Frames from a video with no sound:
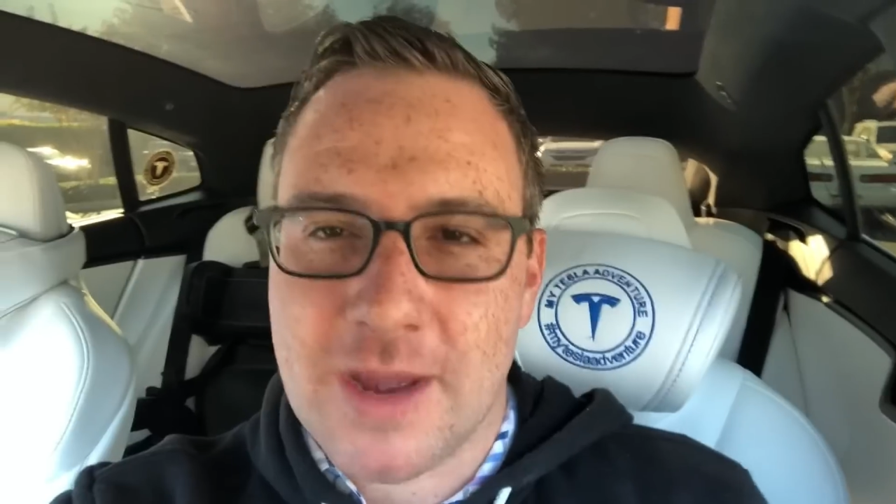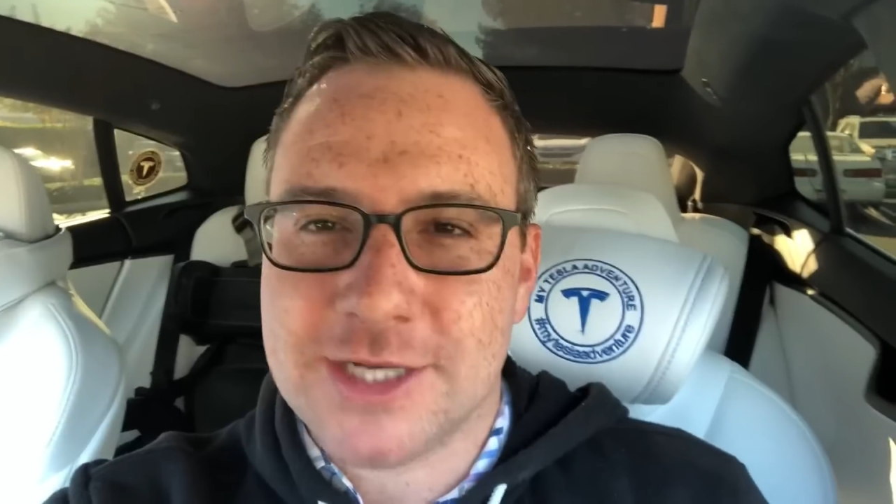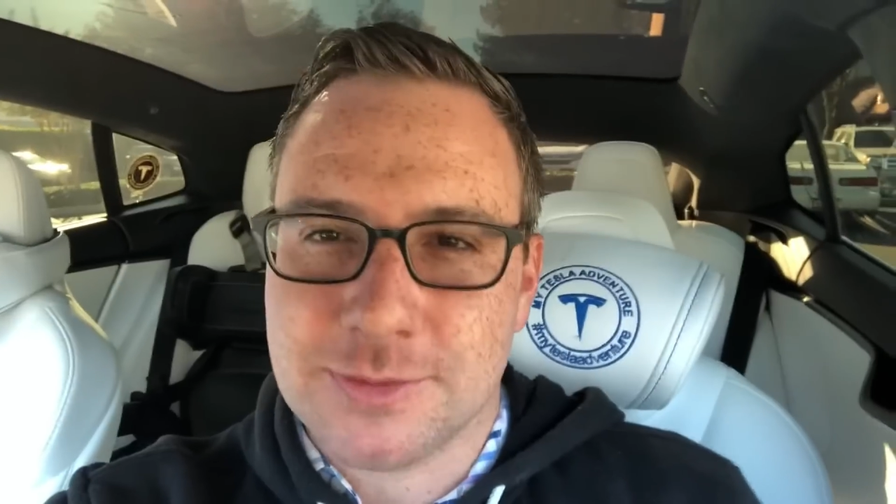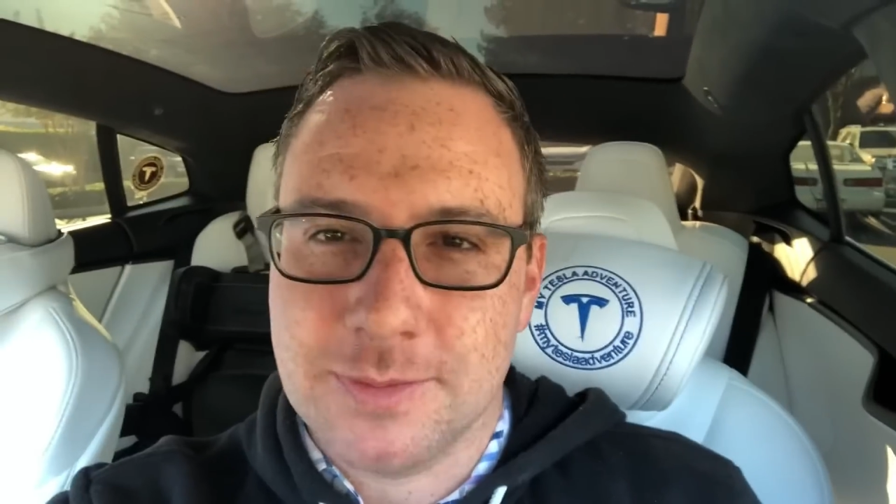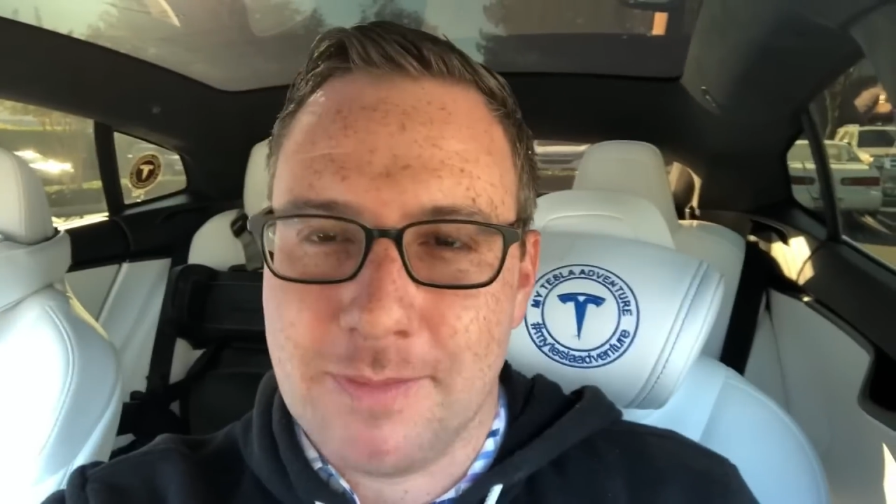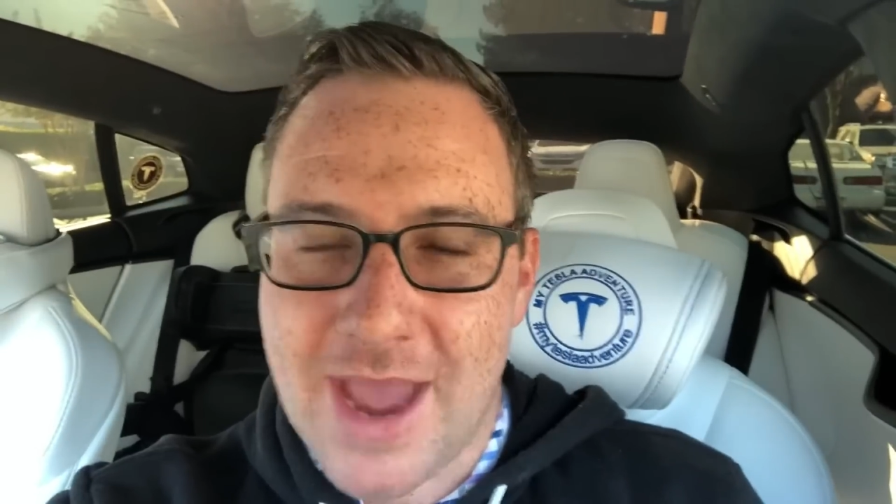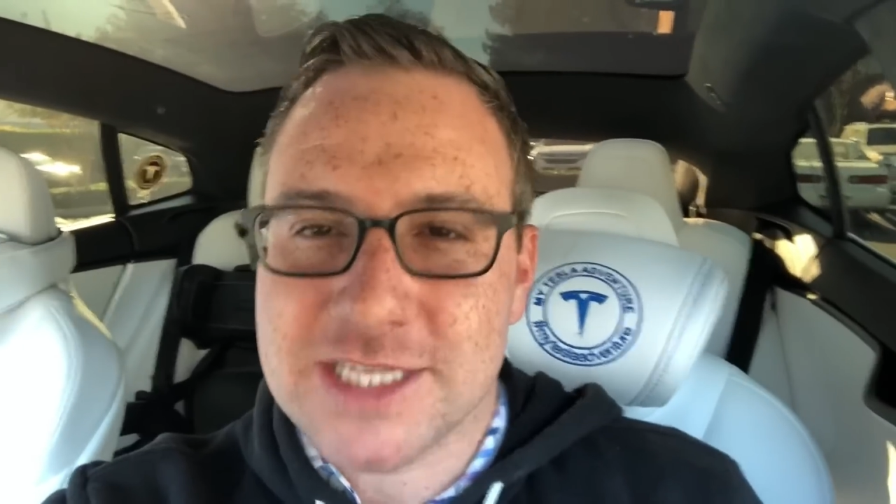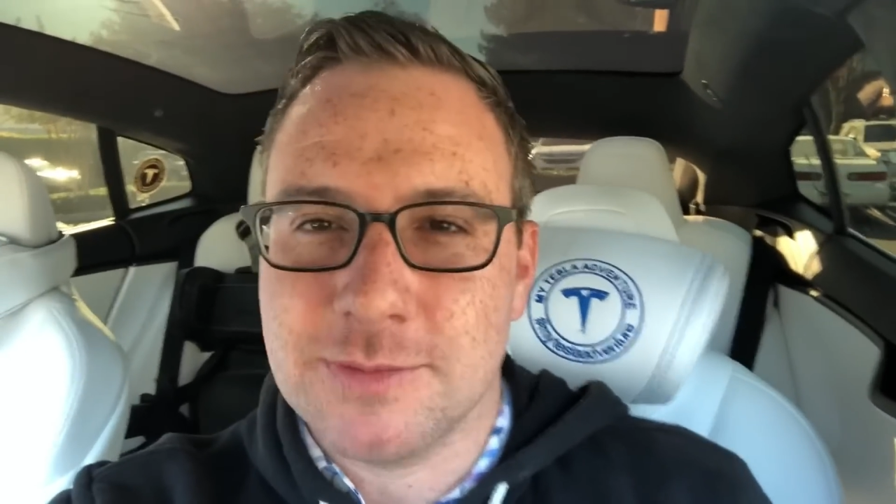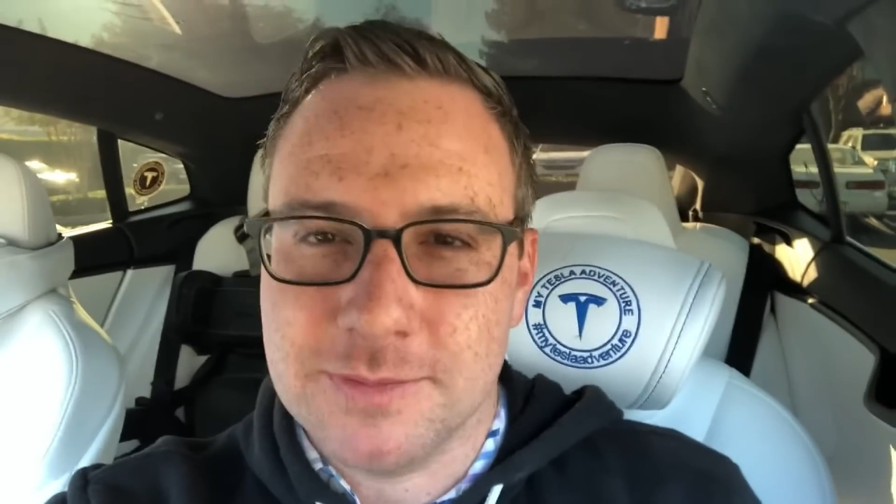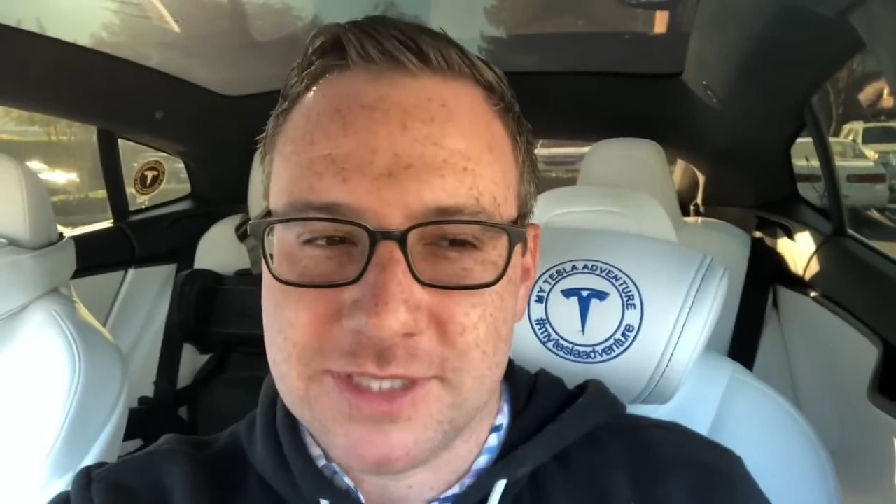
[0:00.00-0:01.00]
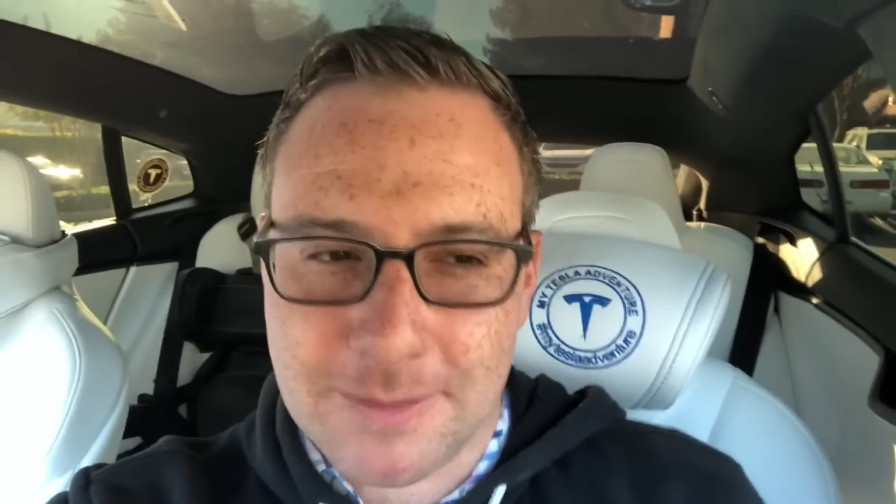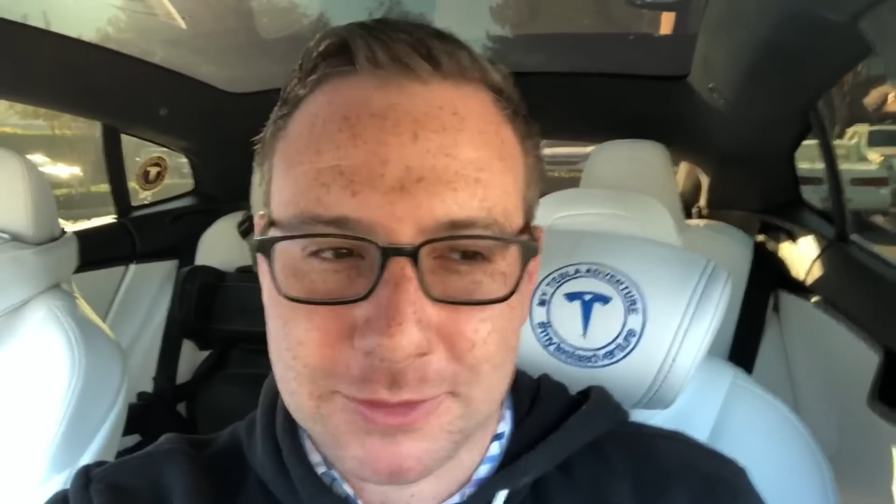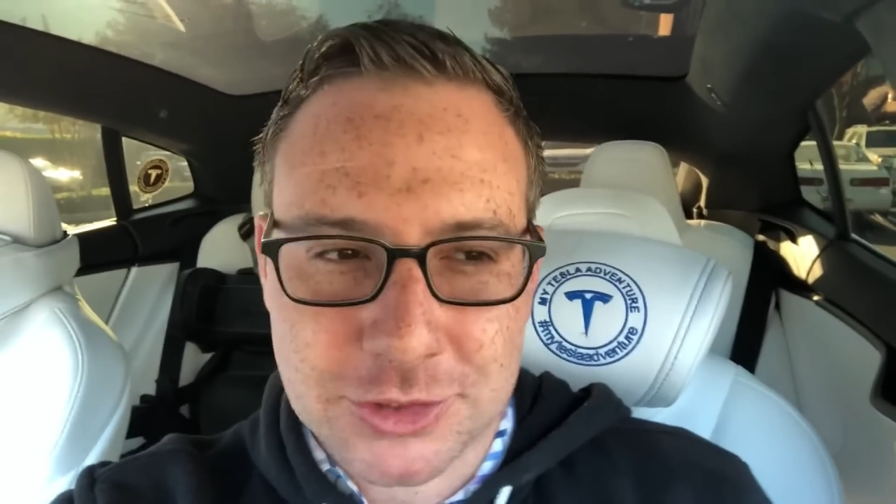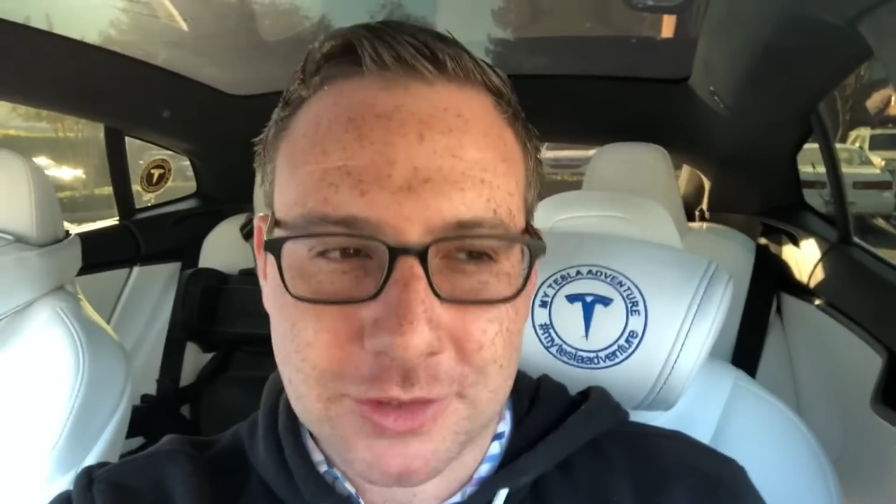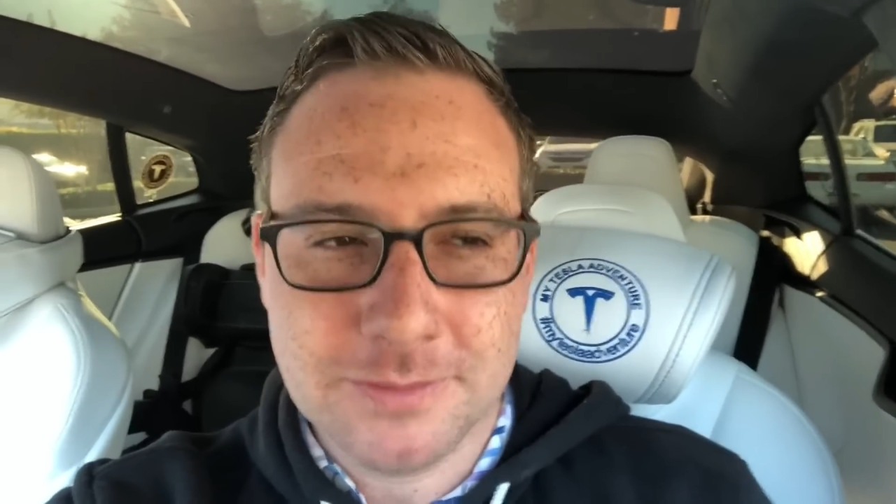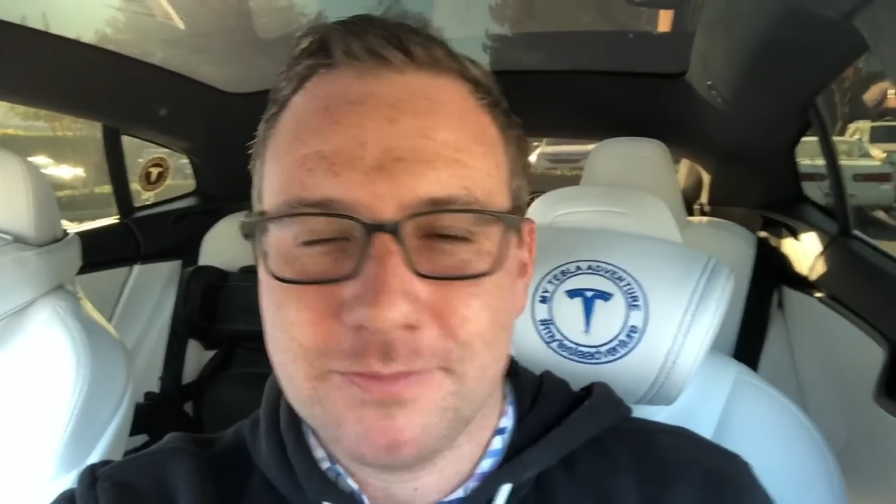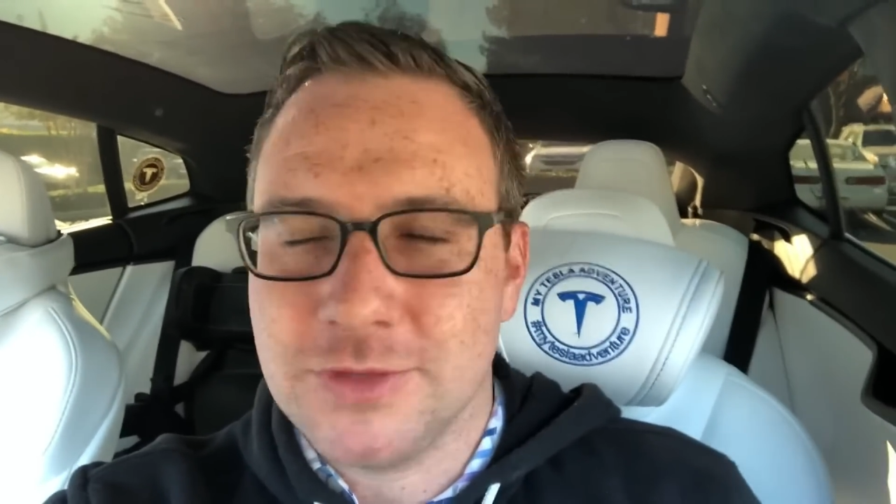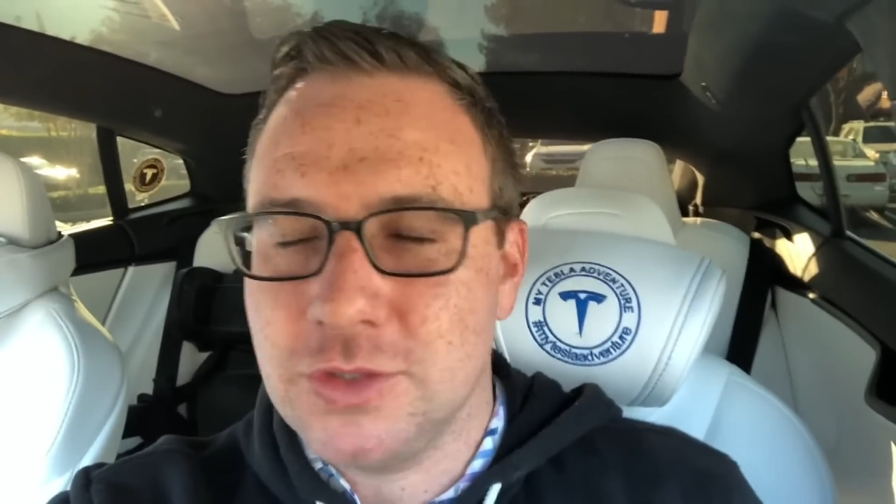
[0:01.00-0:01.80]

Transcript: maximum temperature,